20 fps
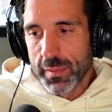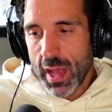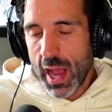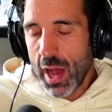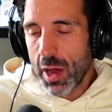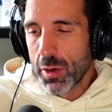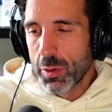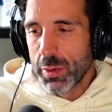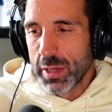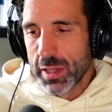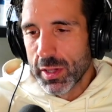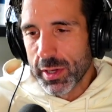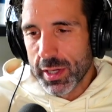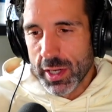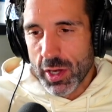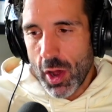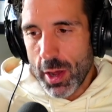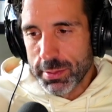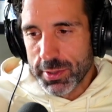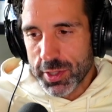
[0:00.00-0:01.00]
how do we look at
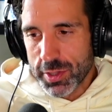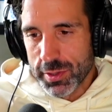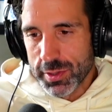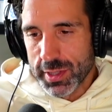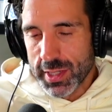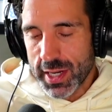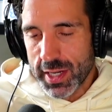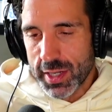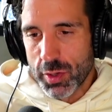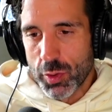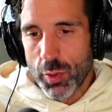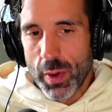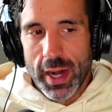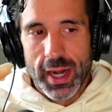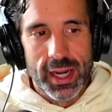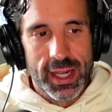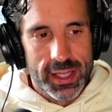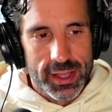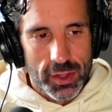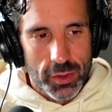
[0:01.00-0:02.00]
obstacles and
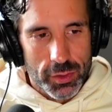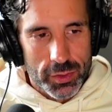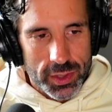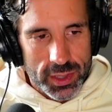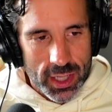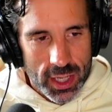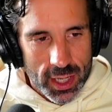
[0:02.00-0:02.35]
creating those